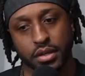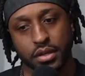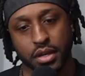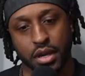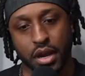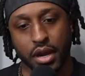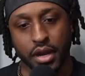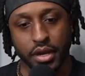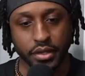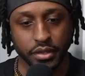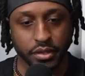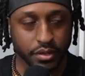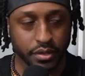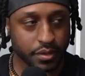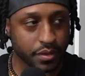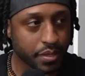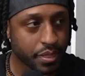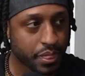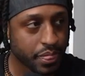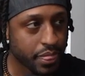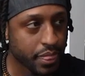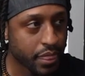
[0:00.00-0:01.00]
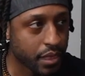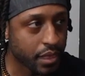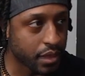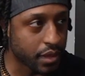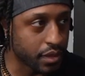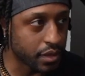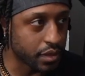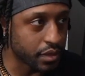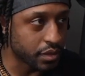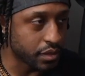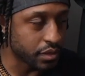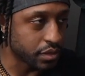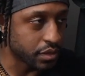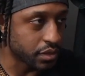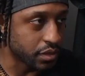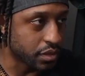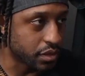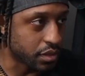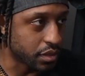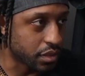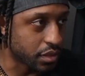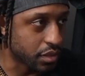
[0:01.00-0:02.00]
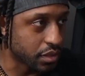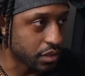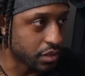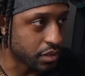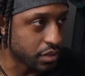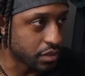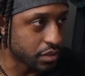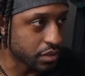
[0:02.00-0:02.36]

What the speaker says: So like kind of just talk about